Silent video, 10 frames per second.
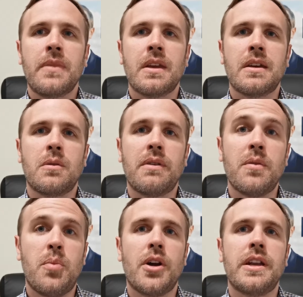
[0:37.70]
one for
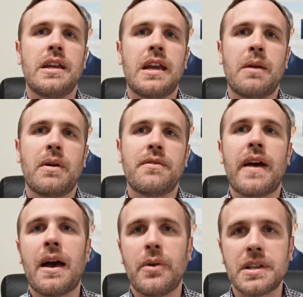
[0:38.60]
Botany, and one for
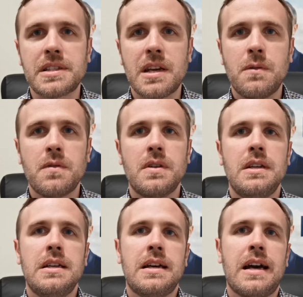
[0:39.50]
Howick itself.
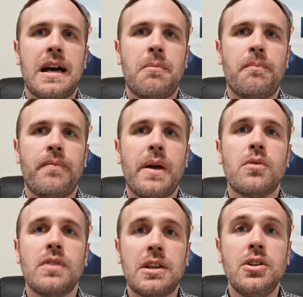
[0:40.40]
They were
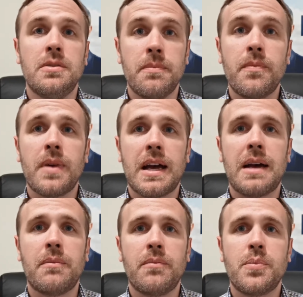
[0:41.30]
really good,
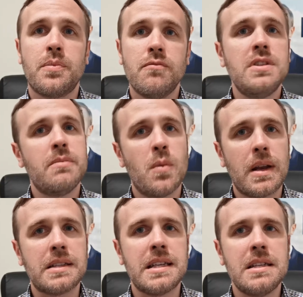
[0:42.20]
reasonably well
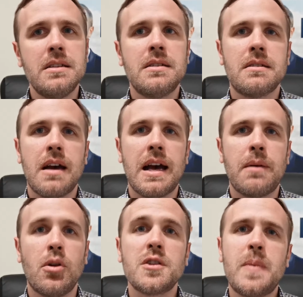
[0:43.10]
attended.
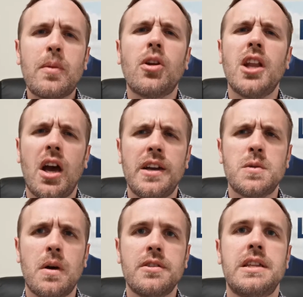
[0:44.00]
Lots of people online as
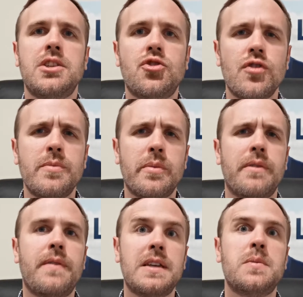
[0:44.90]
well, so they streamed them on
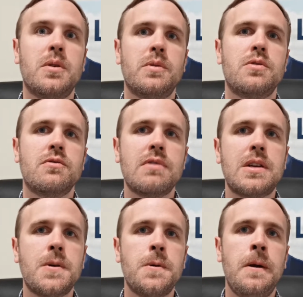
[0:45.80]
Facebook, which was really
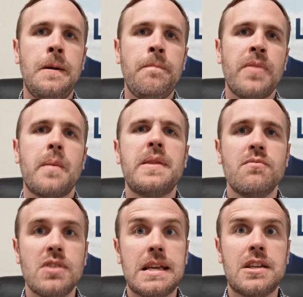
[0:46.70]
cool. They made them
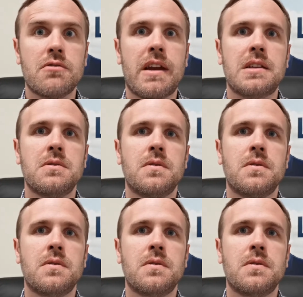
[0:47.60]
really interactive,